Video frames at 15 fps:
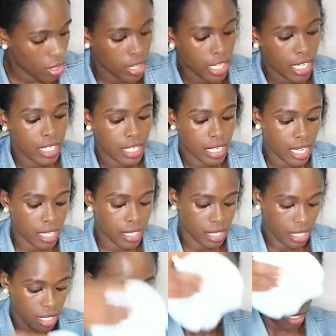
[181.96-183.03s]
Then it has
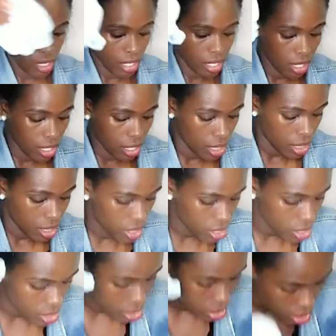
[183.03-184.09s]

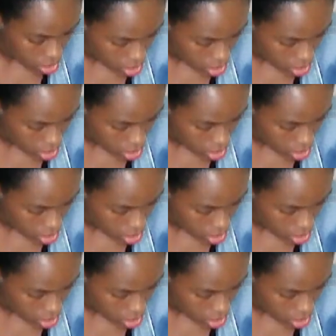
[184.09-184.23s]
this